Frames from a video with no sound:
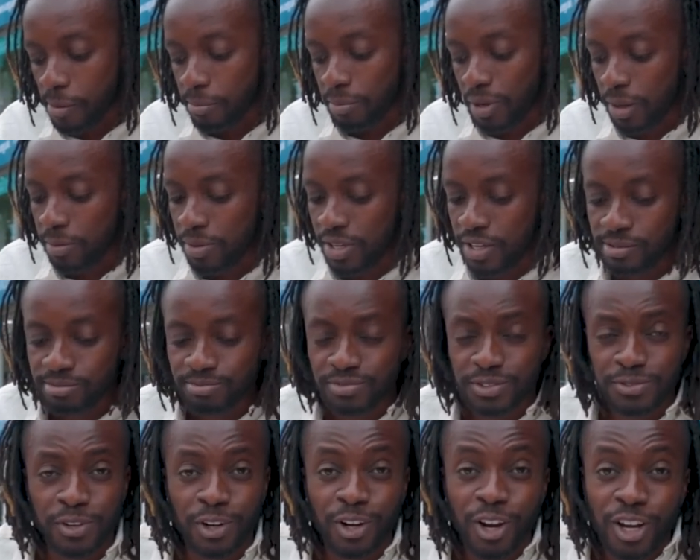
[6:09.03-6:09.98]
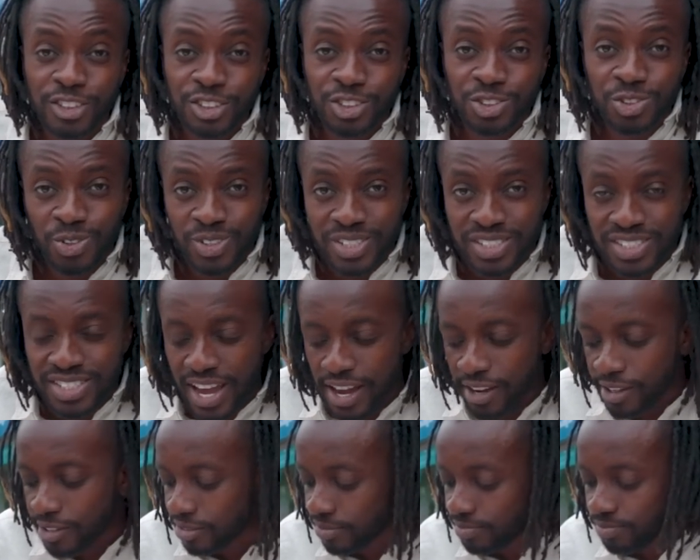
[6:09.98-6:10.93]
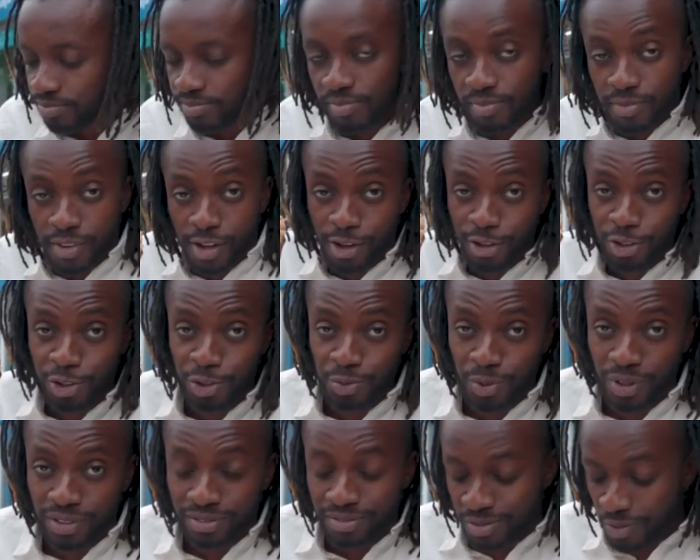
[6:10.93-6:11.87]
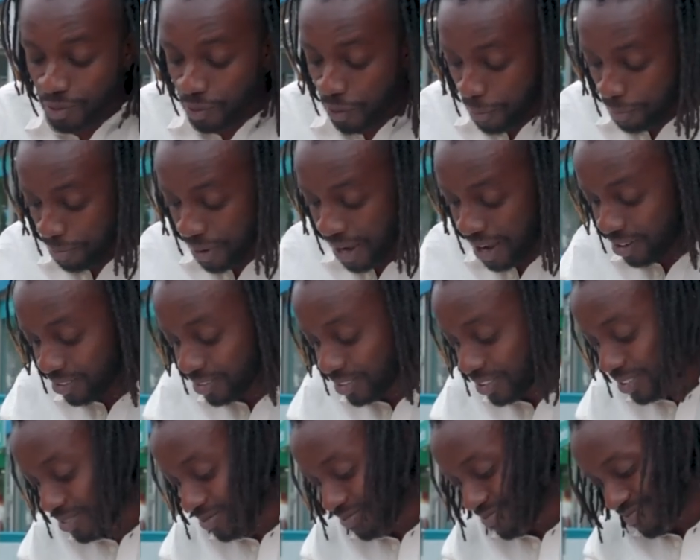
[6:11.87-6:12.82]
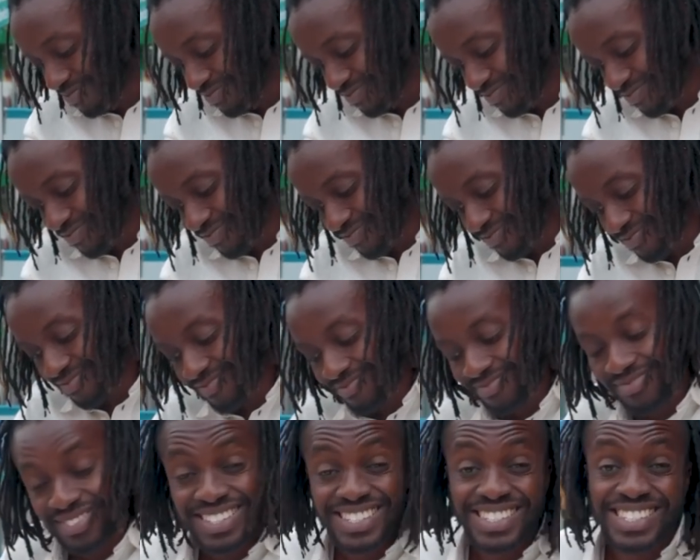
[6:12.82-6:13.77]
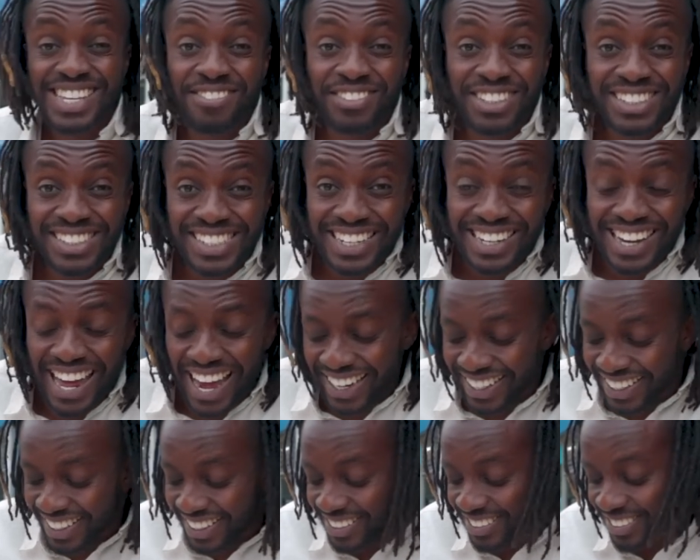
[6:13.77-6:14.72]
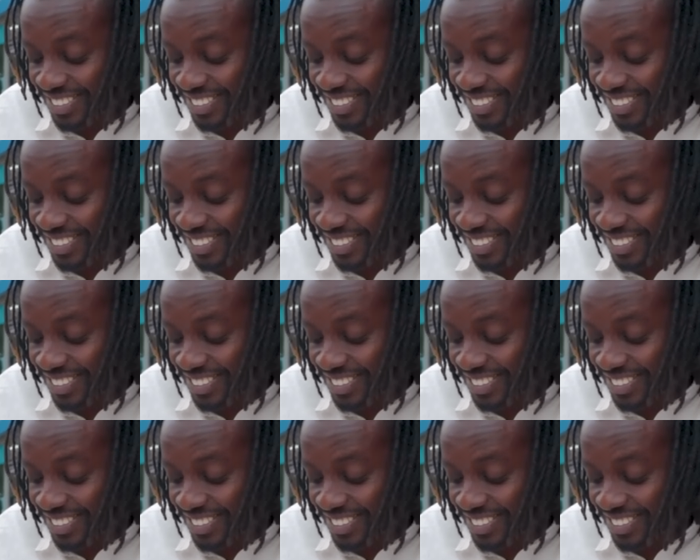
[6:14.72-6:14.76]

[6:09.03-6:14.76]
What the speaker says: Maybe for lunch or snack. Good one. £1.79.